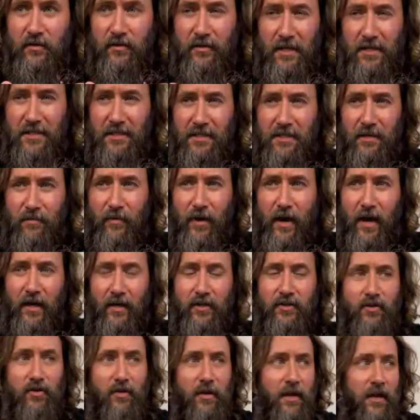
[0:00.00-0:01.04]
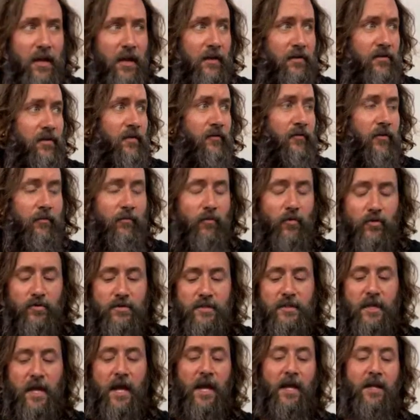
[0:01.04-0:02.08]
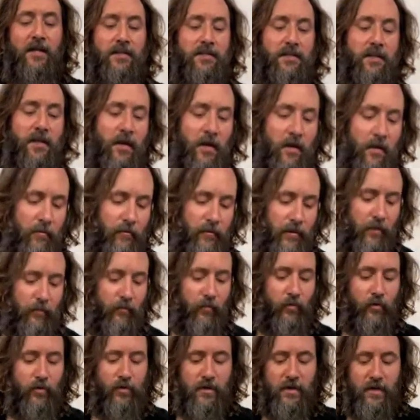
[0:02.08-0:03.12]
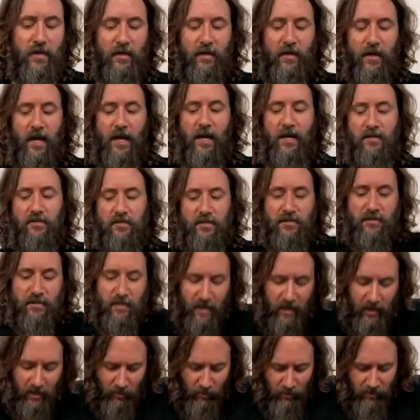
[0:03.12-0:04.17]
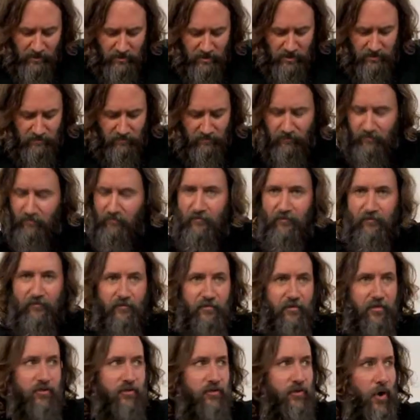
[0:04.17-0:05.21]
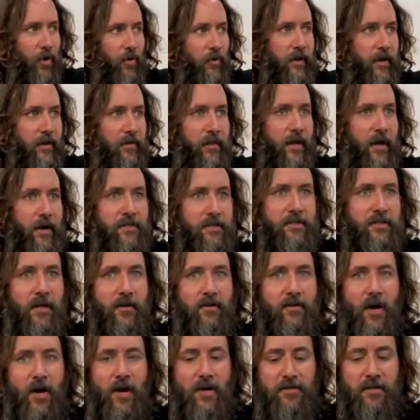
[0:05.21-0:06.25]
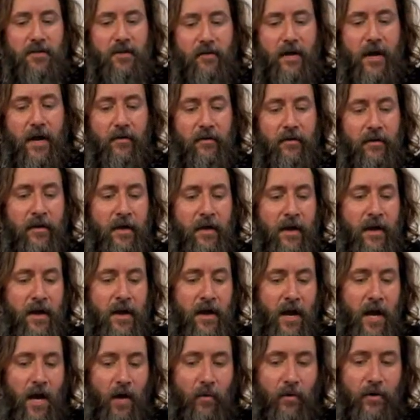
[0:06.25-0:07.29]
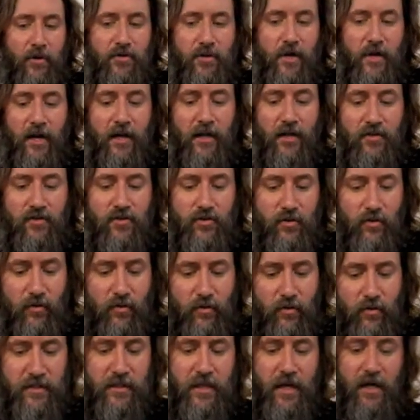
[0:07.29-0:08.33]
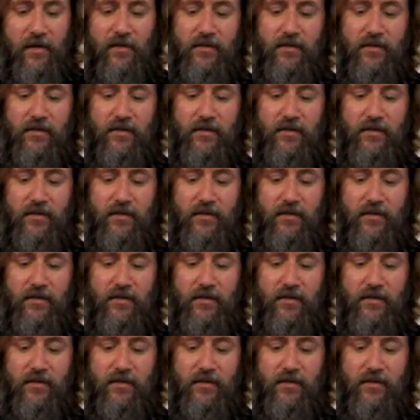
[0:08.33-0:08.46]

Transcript: this is a product you can get from roots to ends. But I'm really going to kind of just, I don't want to just throw it in there and start tossing it around. I want to try to control this